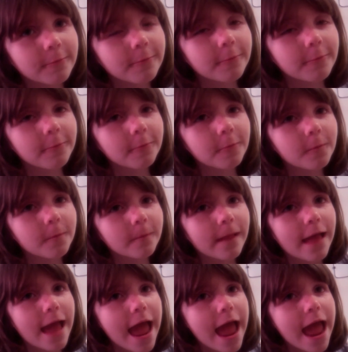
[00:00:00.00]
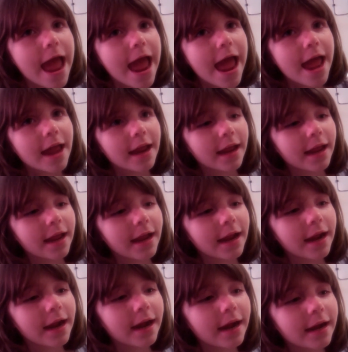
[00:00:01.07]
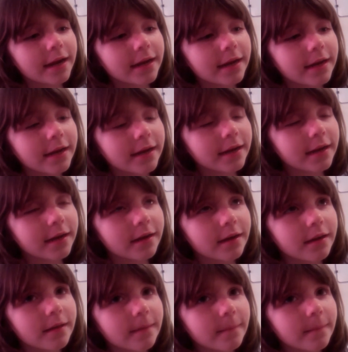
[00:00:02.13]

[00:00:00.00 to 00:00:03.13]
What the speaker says: school and